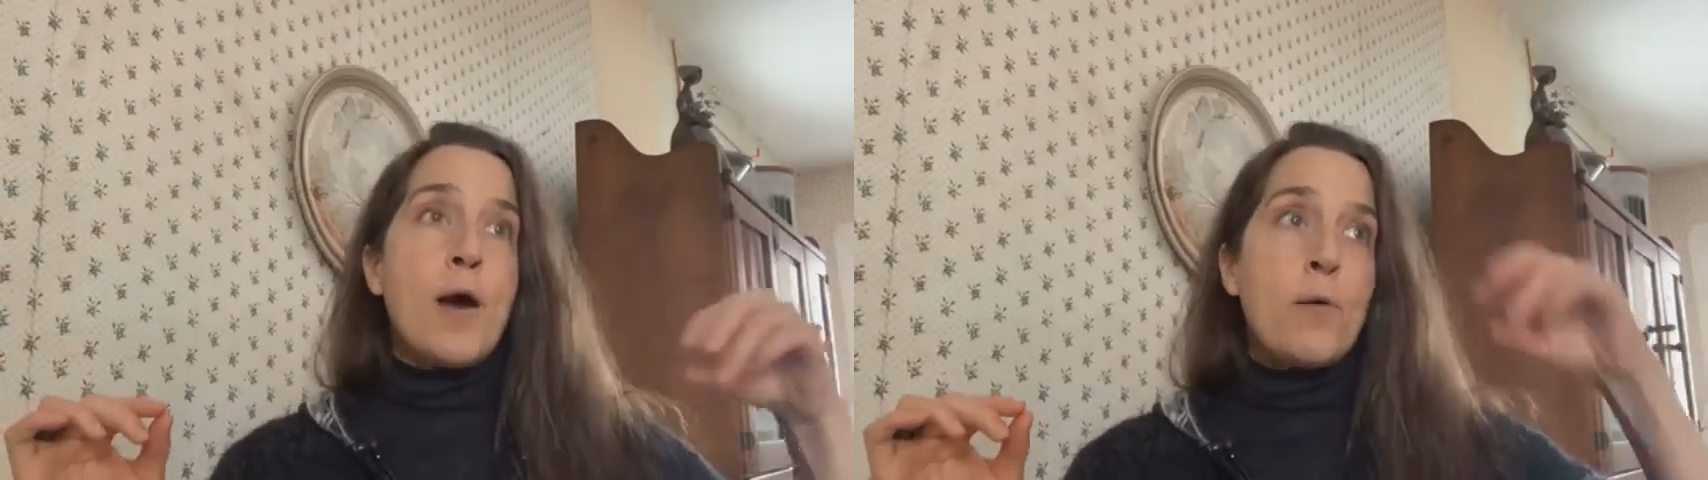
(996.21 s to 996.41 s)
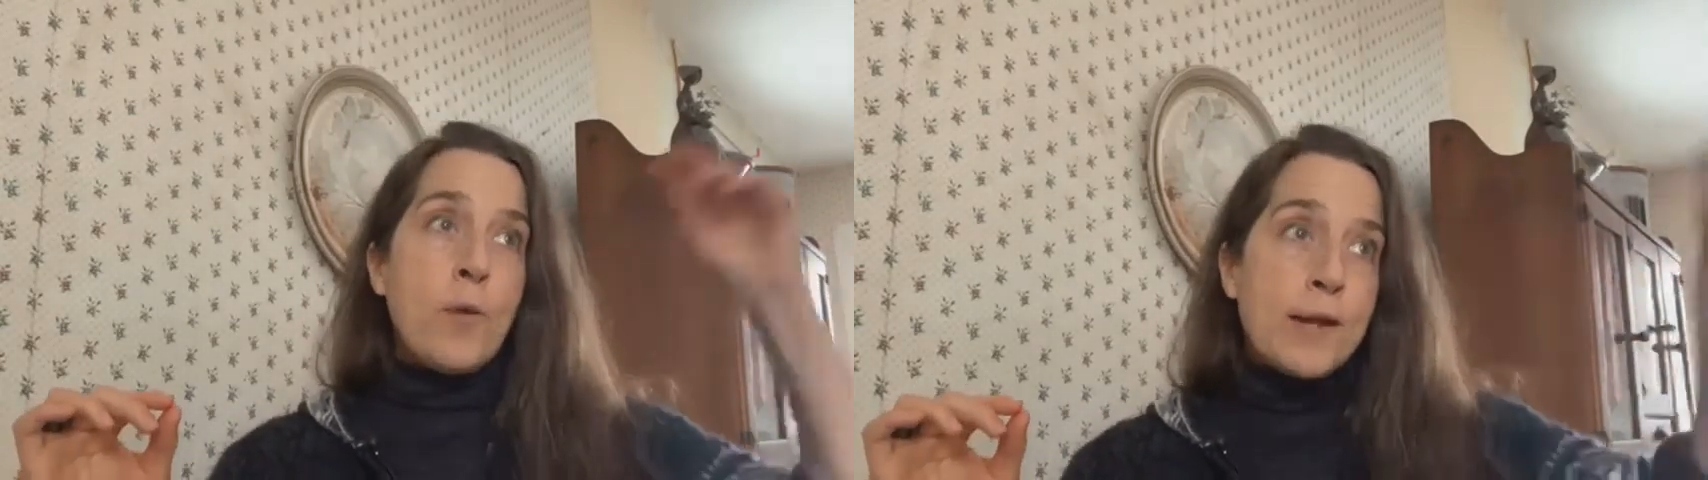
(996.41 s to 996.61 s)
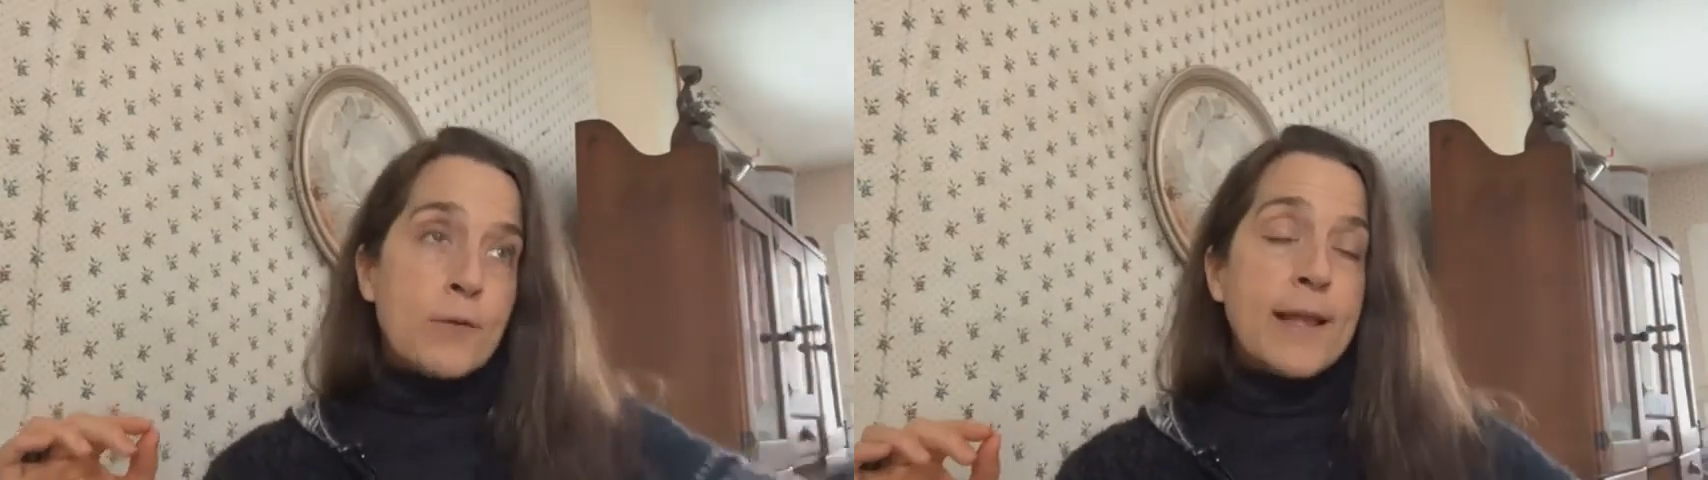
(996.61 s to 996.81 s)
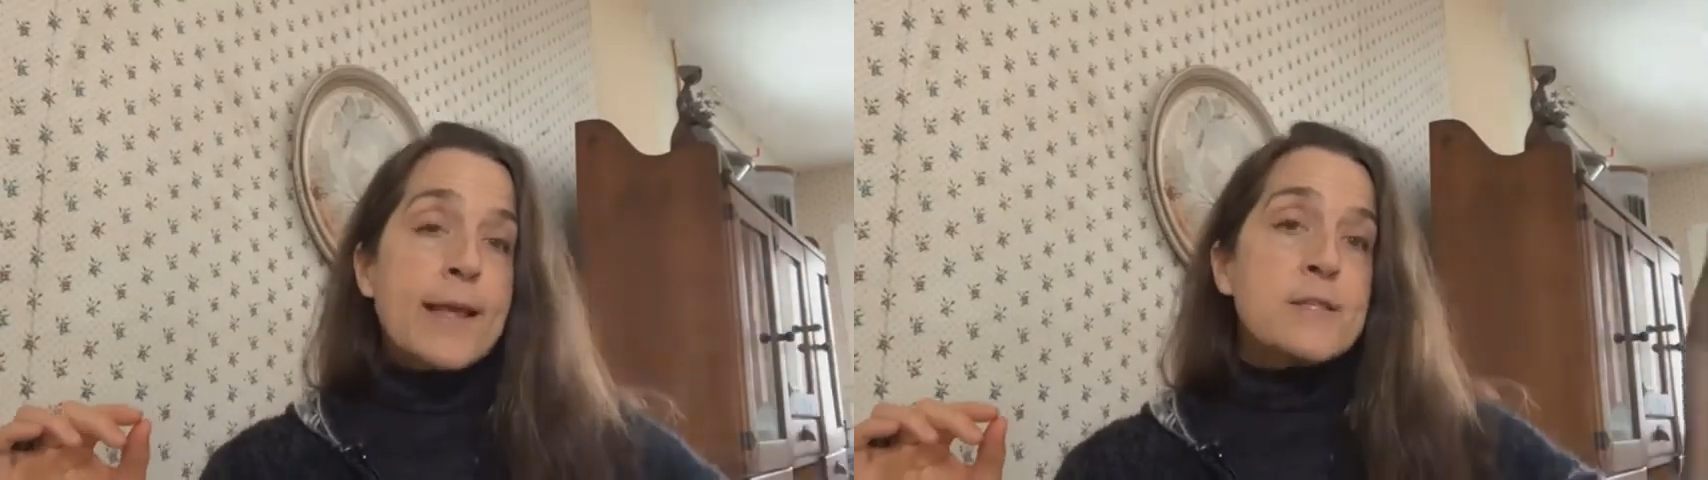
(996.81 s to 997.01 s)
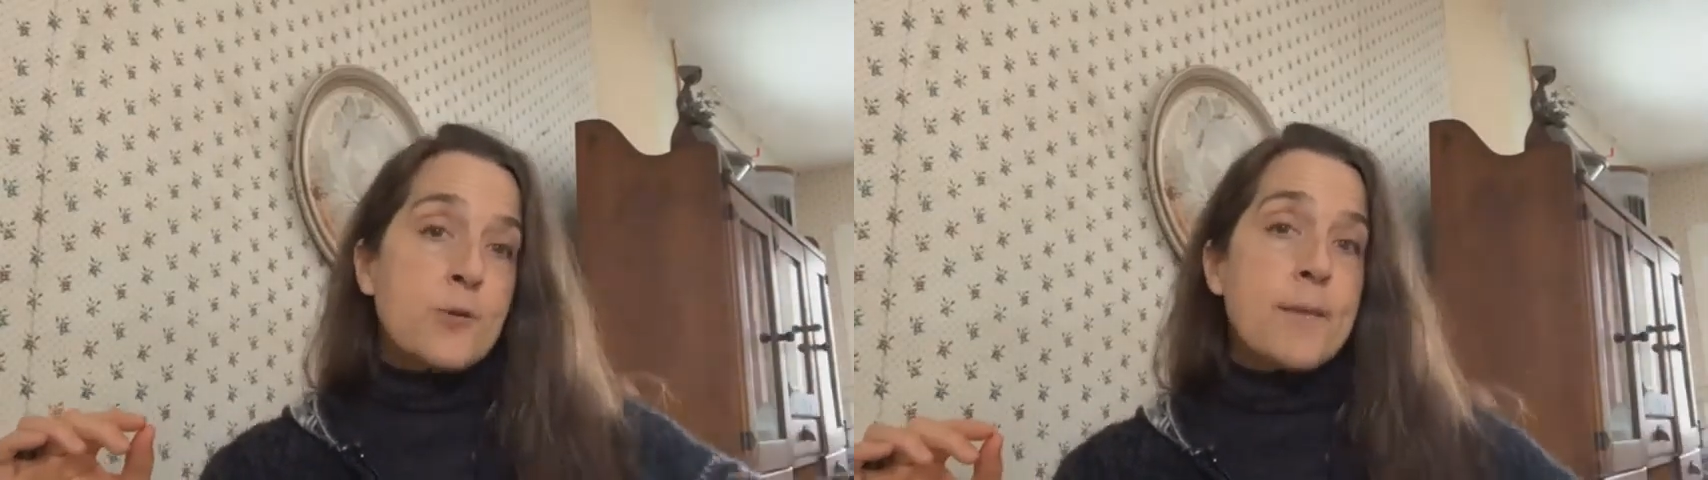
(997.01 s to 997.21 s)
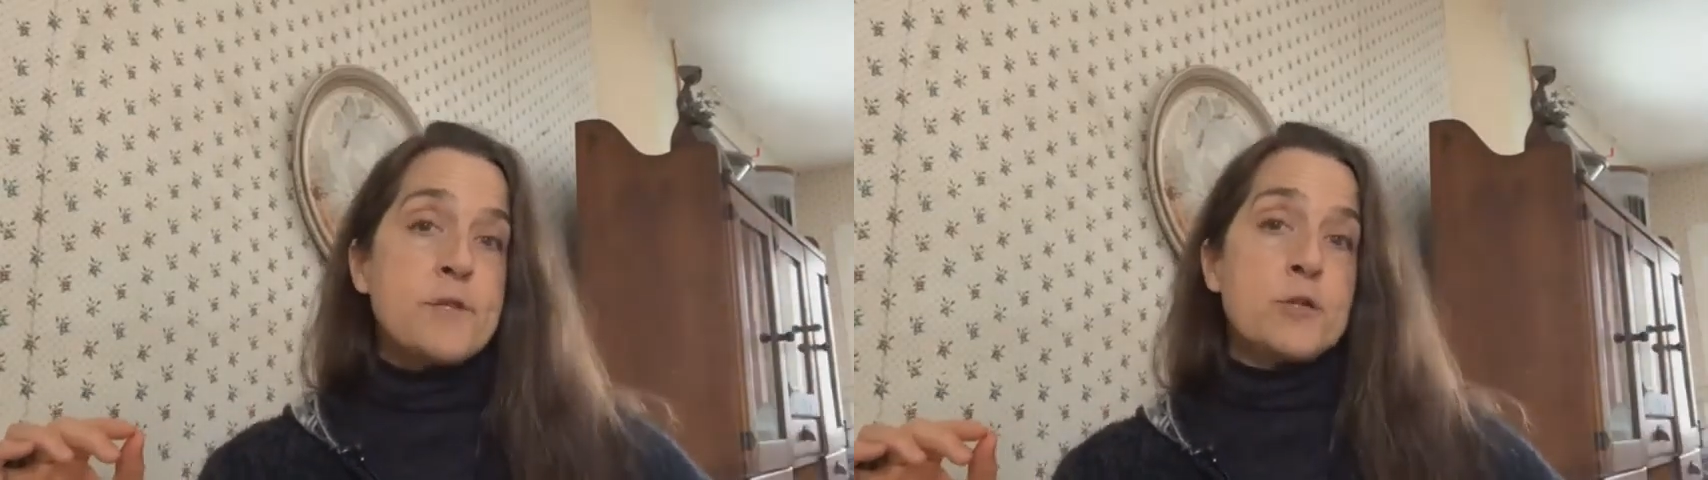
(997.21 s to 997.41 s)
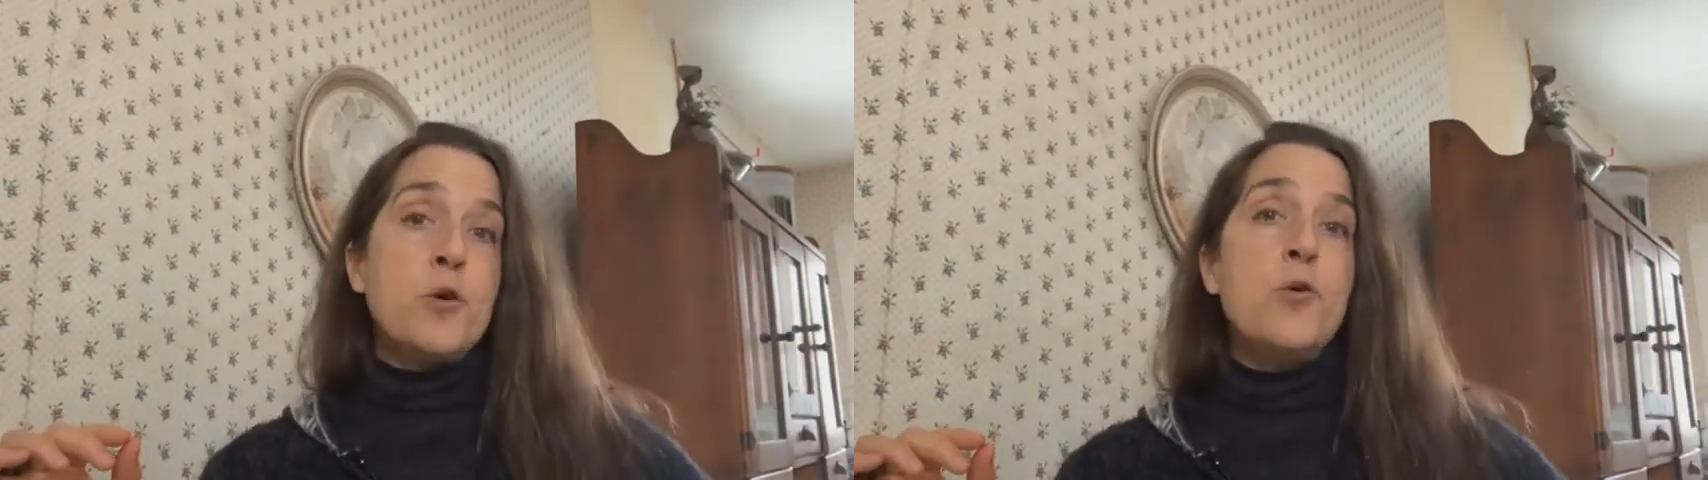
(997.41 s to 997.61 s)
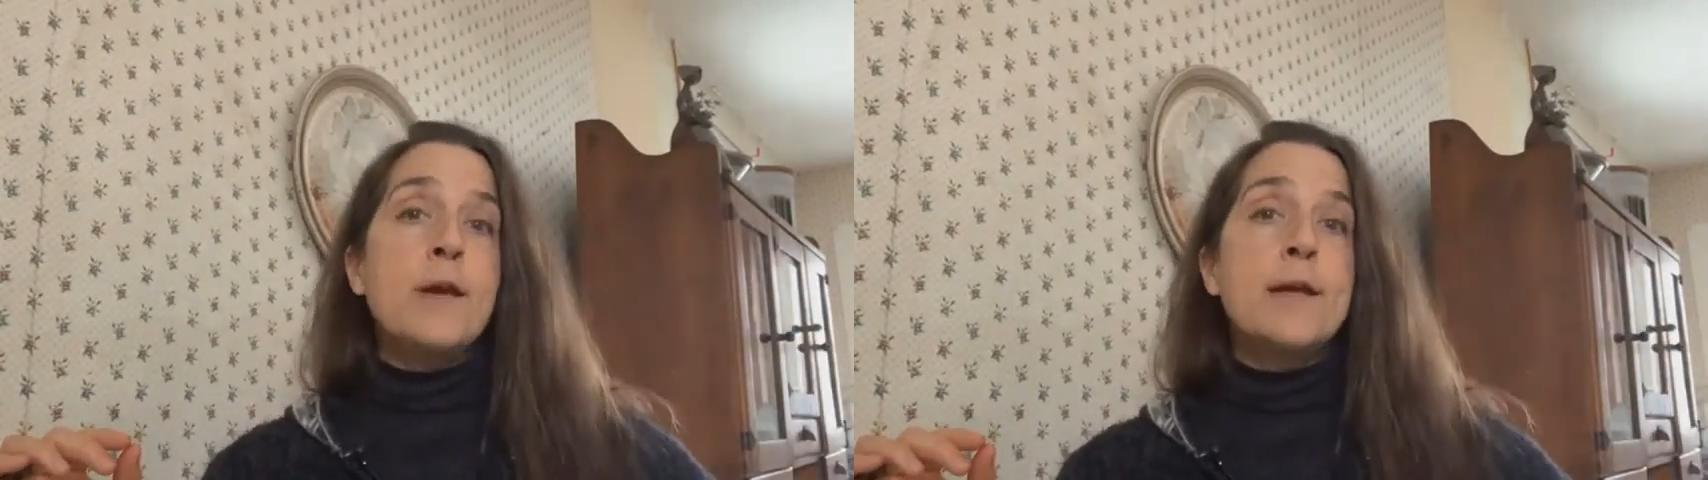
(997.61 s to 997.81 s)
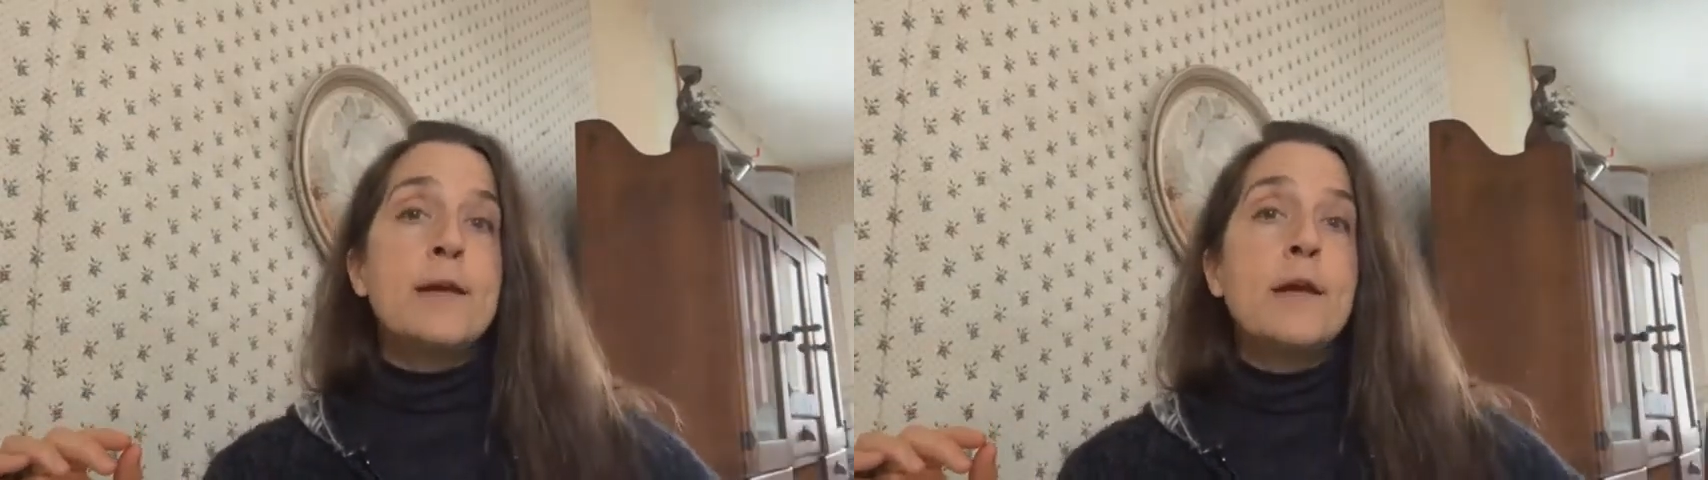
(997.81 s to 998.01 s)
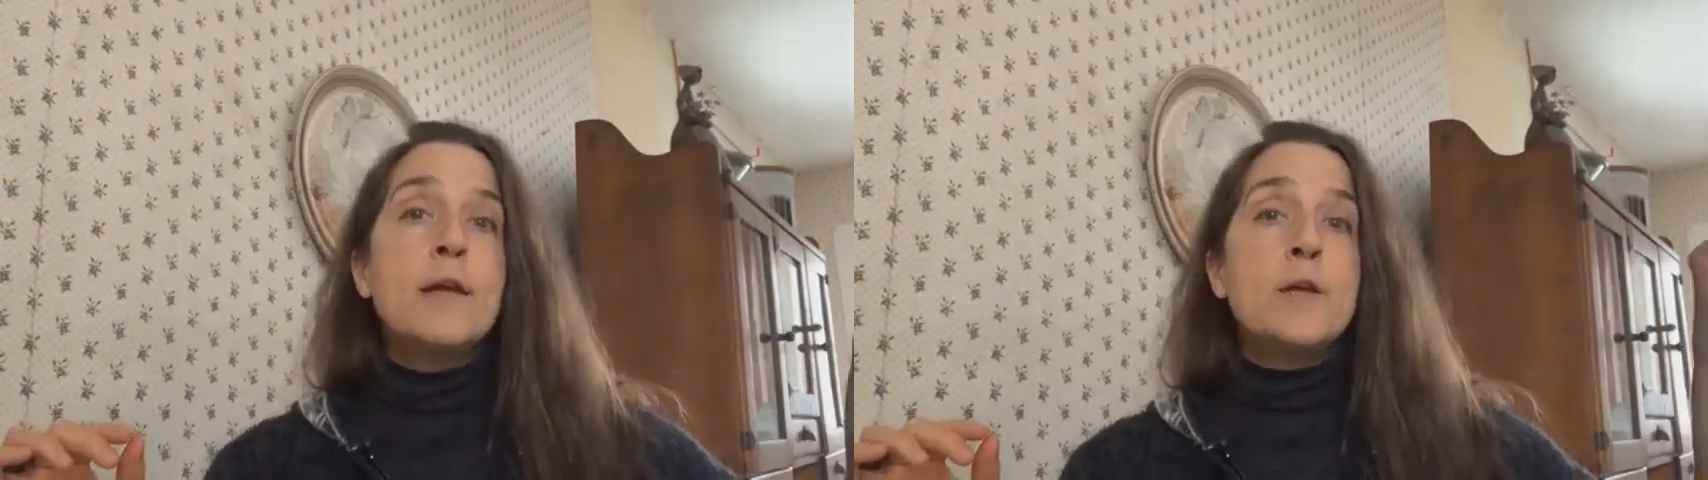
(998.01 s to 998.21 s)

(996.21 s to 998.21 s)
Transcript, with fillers: when it lands and grabs the toy,